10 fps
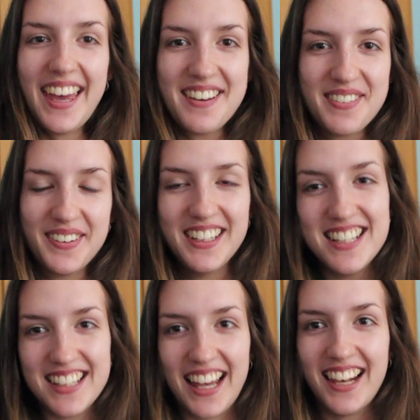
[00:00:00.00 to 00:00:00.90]
Hey everyone,
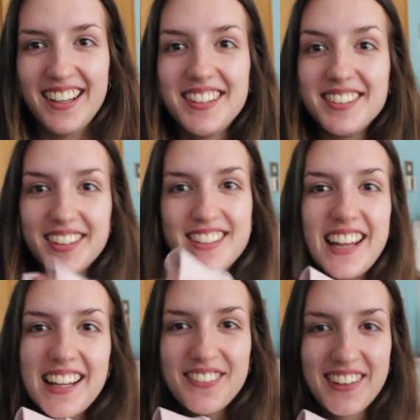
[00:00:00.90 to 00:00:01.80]
it's Alice. So
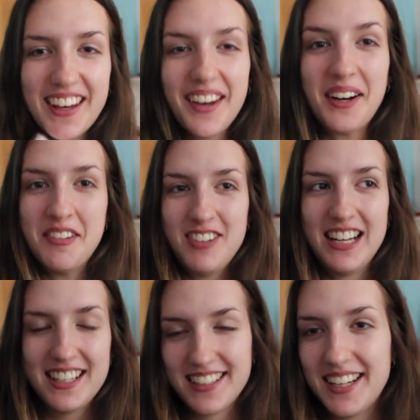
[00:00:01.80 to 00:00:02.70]
today's video I'm
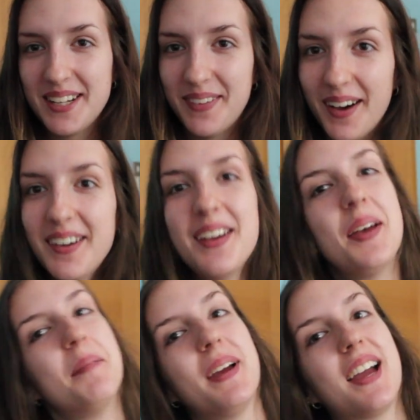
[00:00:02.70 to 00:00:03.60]
really excited about
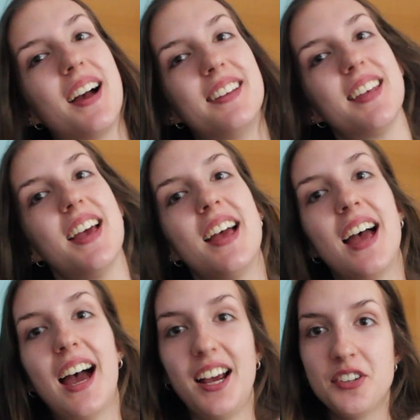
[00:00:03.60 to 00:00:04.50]
because
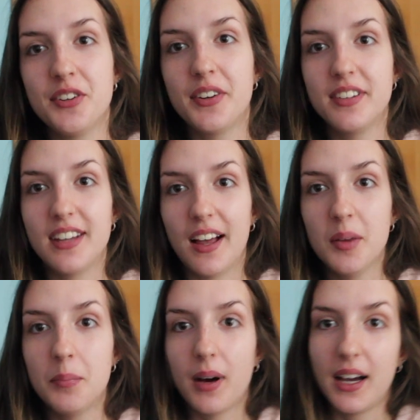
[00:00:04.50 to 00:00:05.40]
as you can
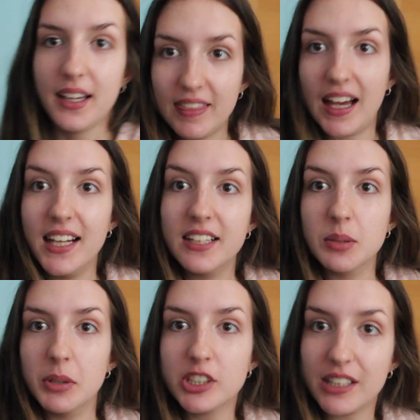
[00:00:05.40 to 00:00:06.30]
tell by that
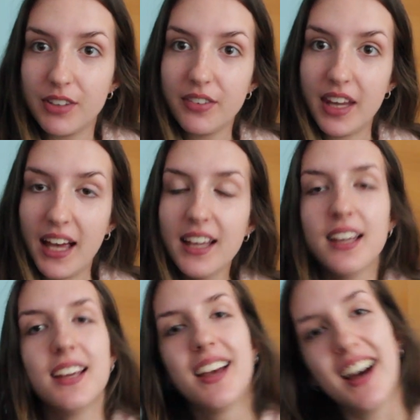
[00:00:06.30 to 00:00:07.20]
little bookshelf over there,
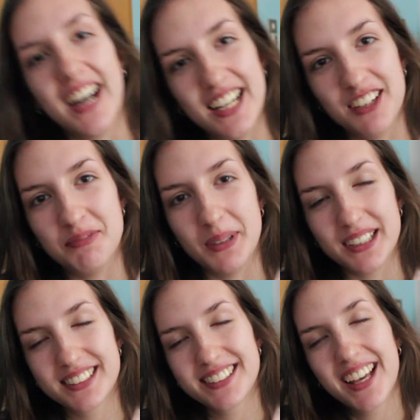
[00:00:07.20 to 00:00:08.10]
I love
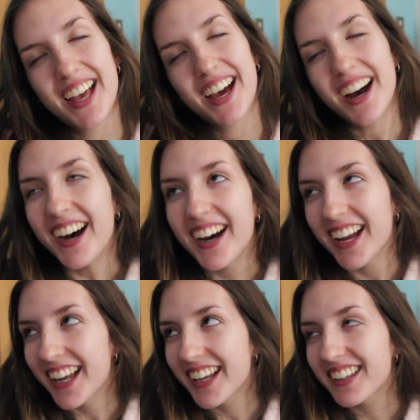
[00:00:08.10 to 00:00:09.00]
books.
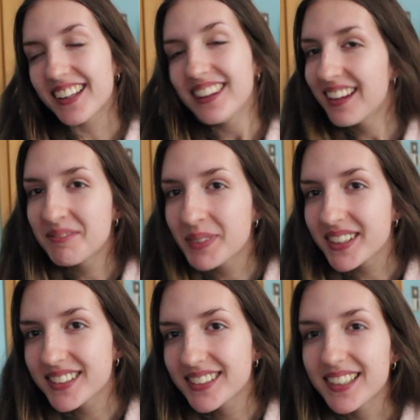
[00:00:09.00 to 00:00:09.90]
I love
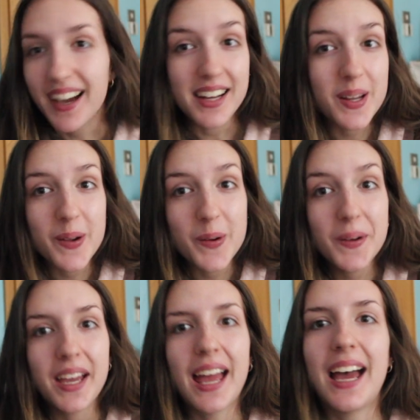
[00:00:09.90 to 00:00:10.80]
books, I
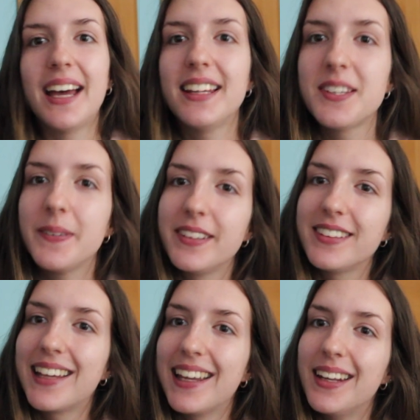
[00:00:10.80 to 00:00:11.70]
do, and this
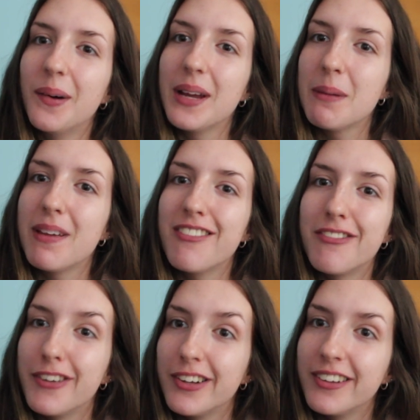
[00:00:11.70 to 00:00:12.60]
one's getting a wee bit
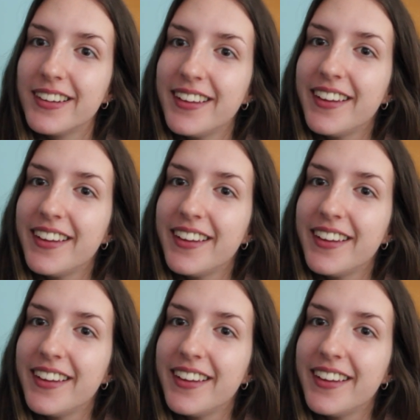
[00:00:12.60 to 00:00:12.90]
full